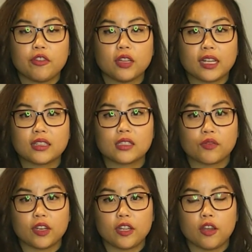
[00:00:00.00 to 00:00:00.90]
you like this
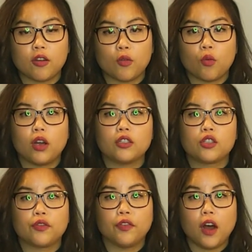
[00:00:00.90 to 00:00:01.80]
video and want to
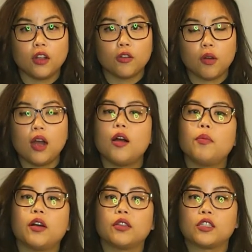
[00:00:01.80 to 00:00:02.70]
follow up
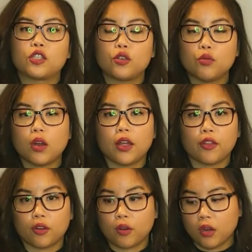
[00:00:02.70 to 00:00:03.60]
on the 2
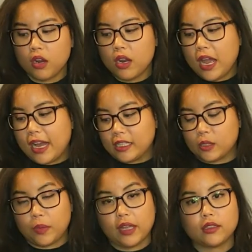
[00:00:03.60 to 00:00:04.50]
other
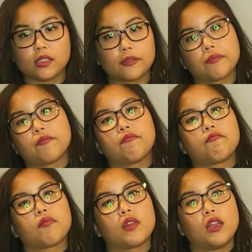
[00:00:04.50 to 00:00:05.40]
aspects,
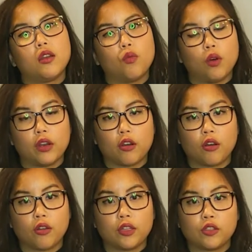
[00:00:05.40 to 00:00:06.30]
what
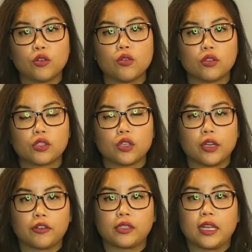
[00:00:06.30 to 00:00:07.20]
are the tools to
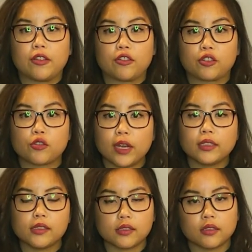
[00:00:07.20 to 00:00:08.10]
understand your
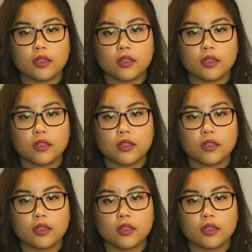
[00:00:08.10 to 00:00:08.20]
strengths,